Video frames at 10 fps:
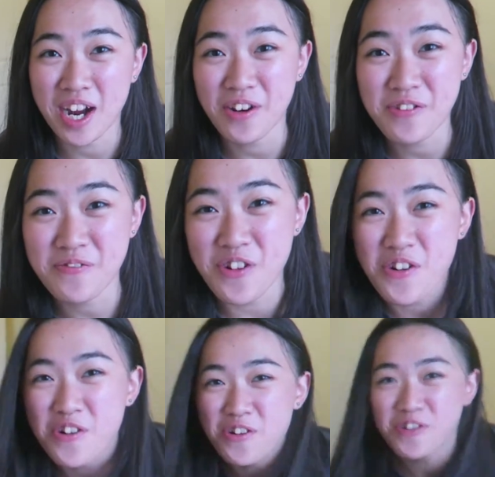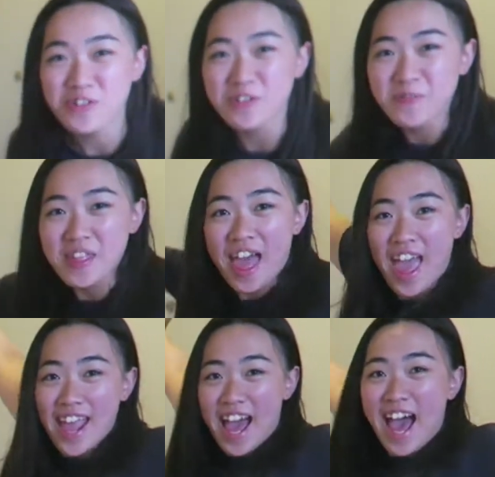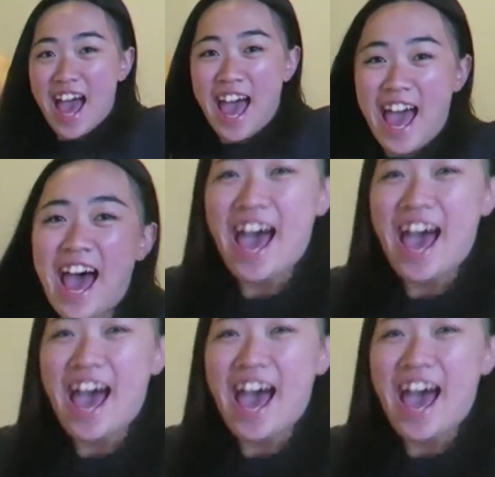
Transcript: my own room. Yeah.